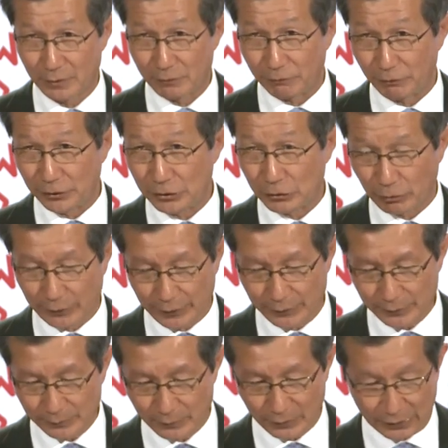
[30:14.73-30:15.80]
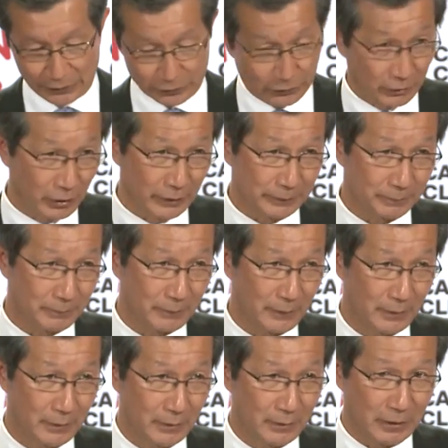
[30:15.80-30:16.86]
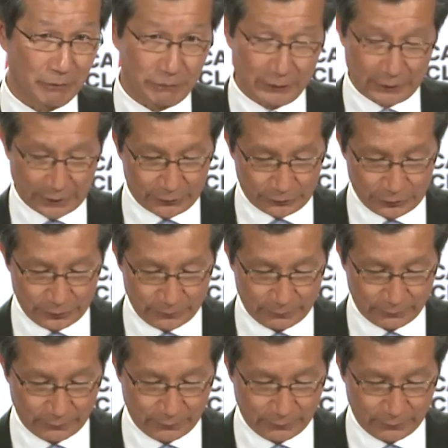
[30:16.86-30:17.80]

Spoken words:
Free trade is not a free lunch.